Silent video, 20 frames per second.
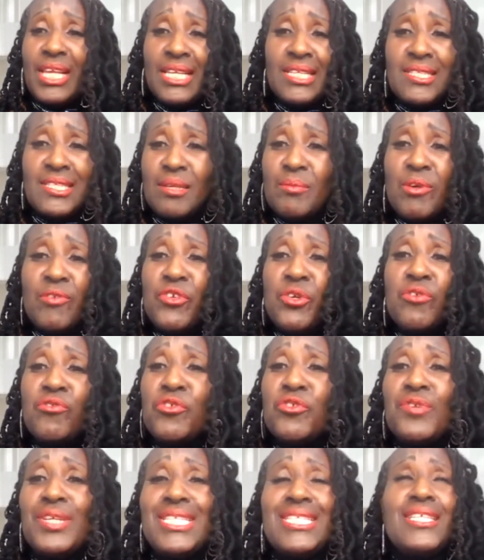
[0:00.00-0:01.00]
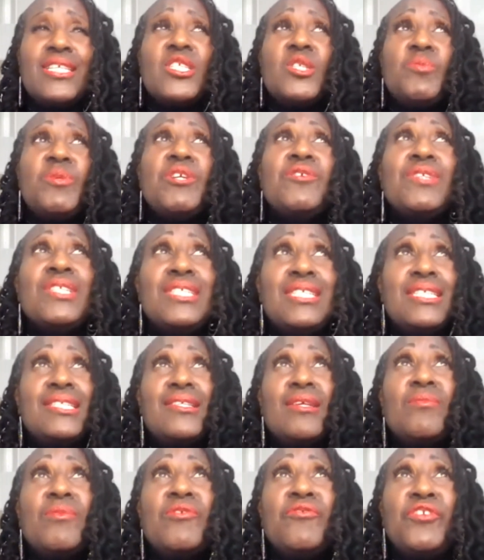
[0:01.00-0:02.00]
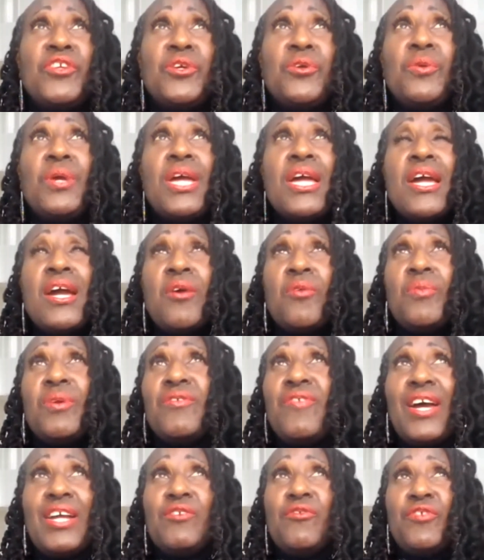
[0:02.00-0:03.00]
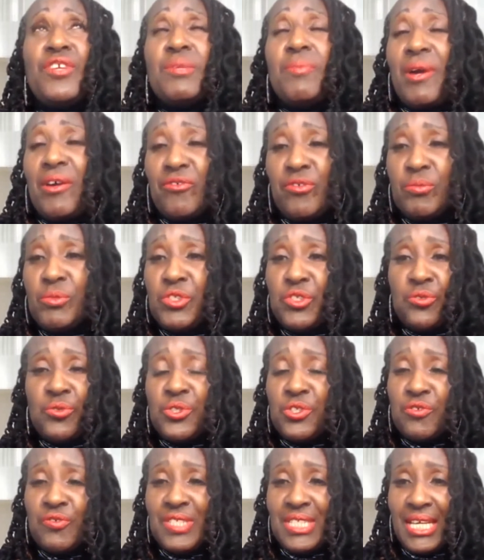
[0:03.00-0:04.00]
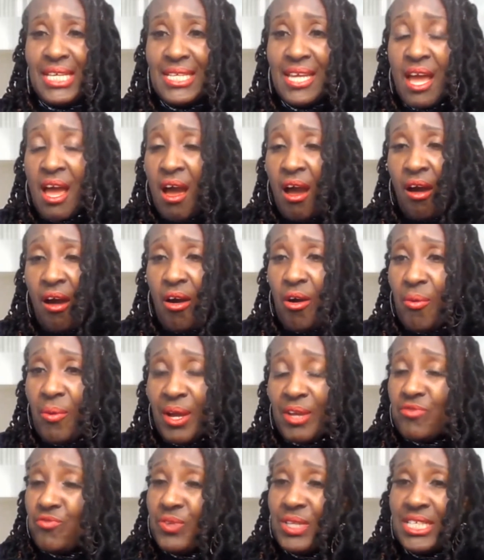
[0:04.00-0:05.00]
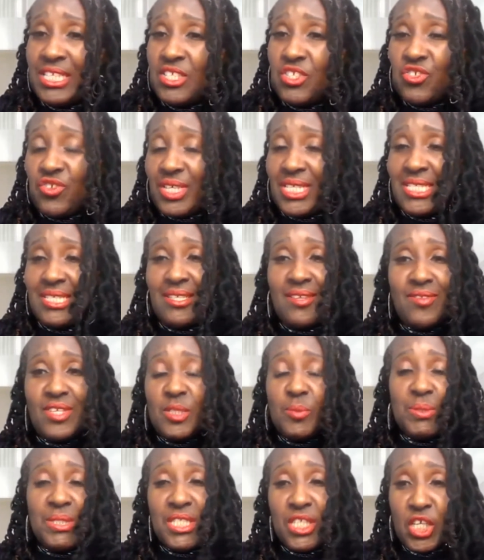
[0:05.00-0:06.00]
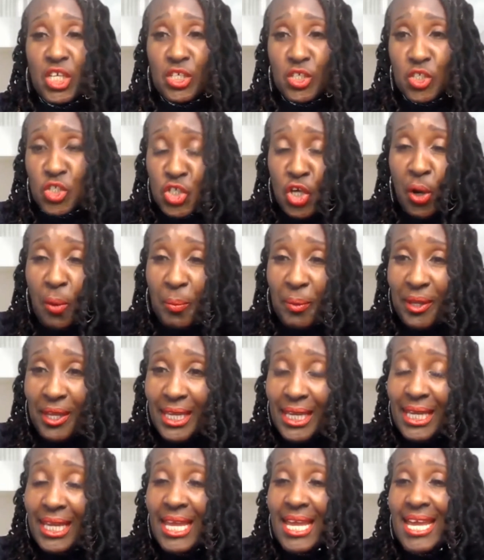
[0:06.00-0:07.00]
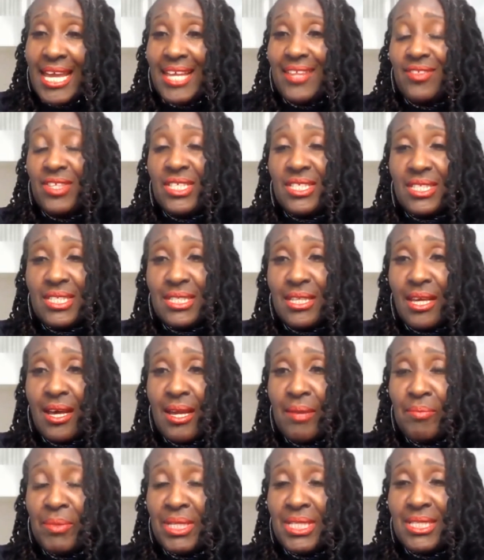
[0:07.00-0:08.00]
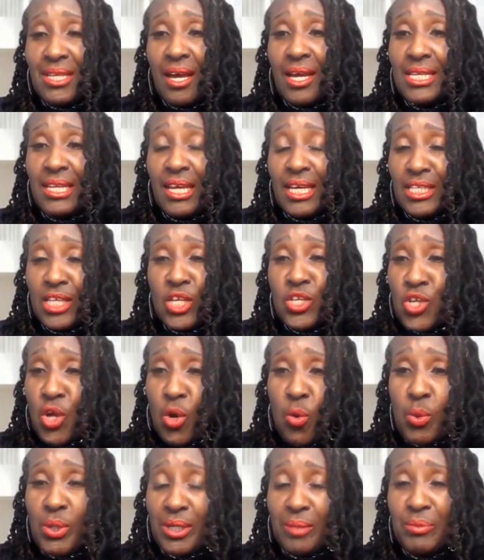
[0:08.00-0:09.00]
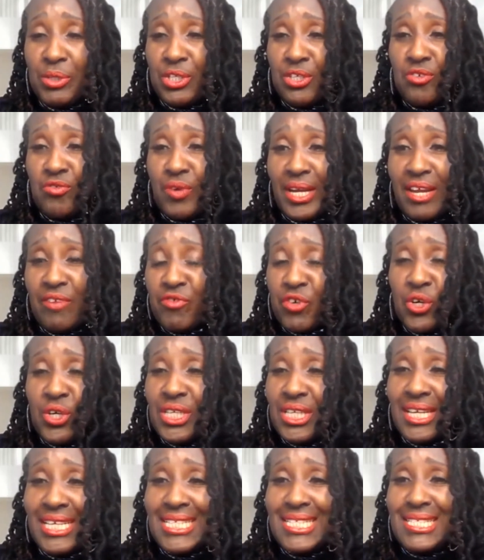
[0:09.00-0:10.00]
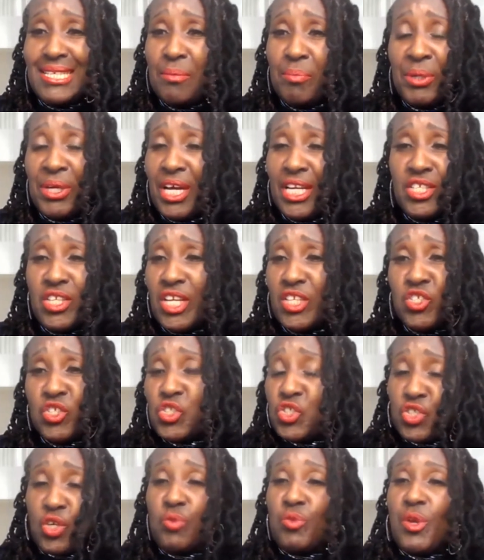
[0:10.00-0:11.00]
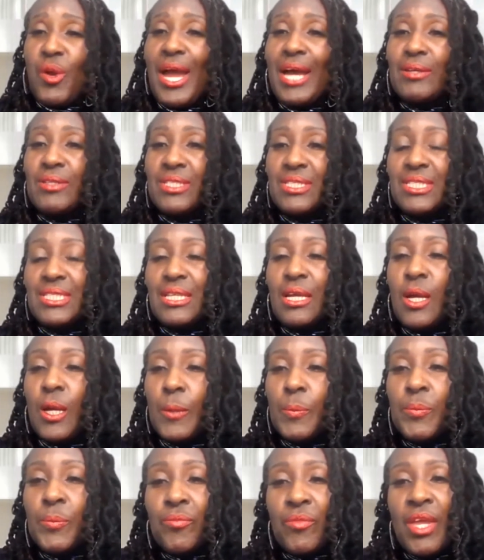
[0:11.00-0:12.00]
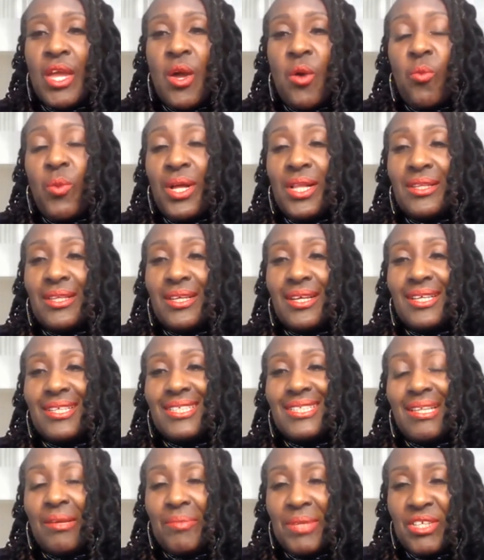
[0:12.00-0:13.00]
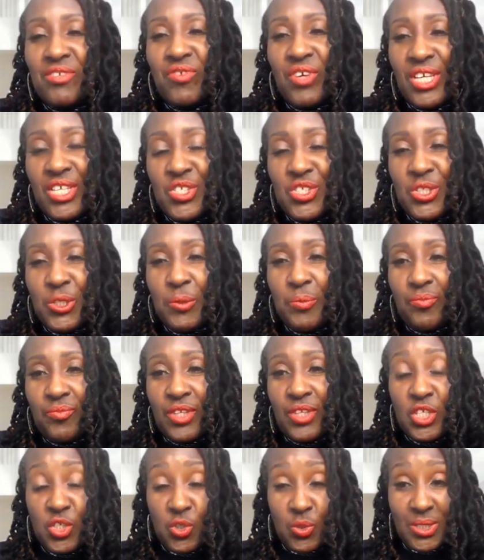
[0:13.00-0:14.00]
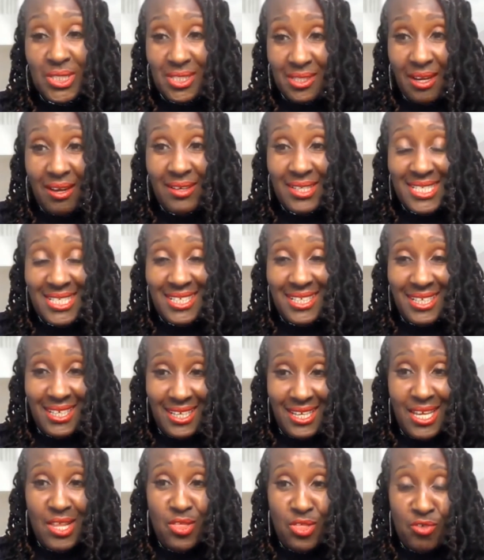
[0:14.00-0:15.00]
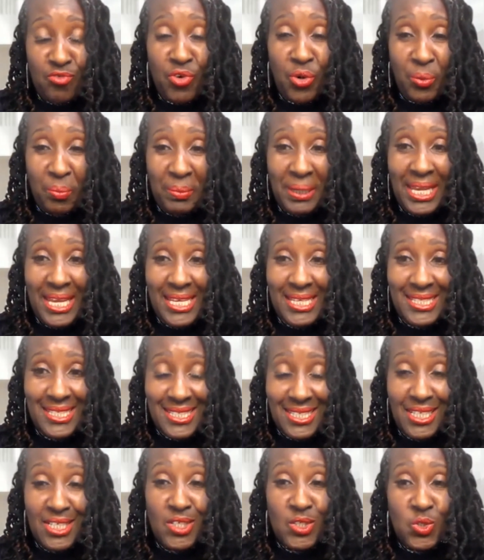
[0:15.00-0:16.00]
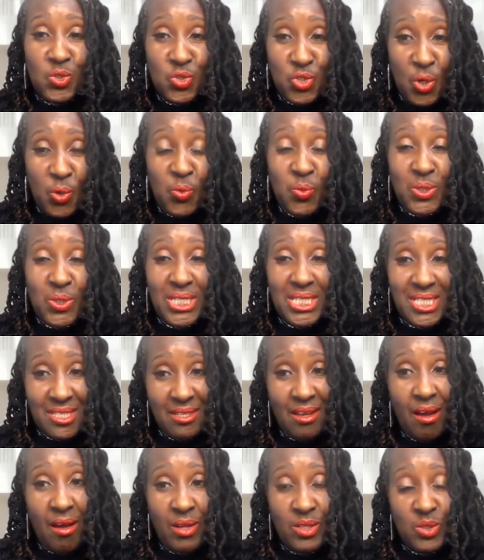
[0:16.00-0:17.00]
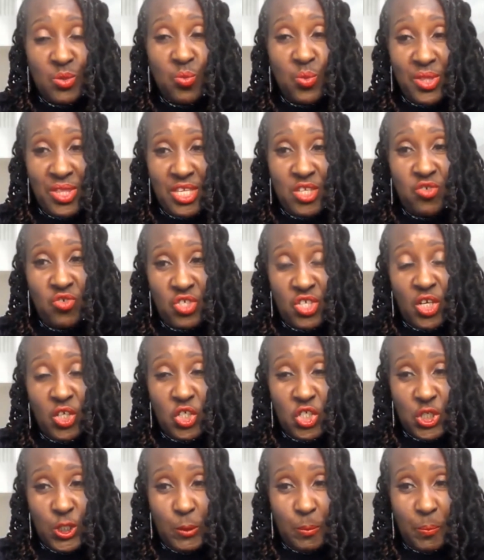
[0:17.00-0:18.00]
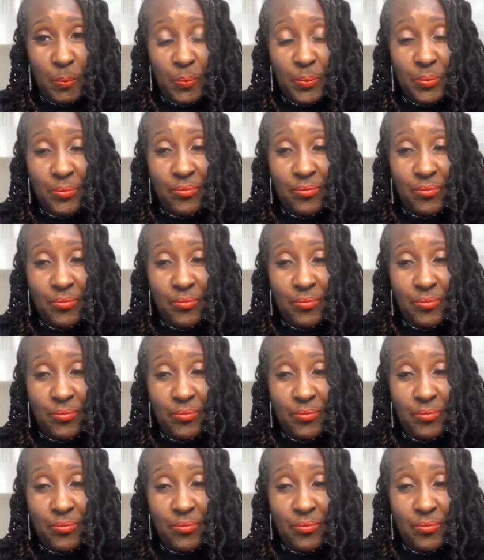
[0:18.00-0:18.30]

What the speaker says: Some of you have already experienced this. Some of you, we've had feedback from students who said, oh, I'm really interested in this particular topic in this assignment, and I know what I'm going to write. I've got an idea, but I just don't know how to start. Well, let me advise you, you're starting in the wrong place. Don't start with the introduction.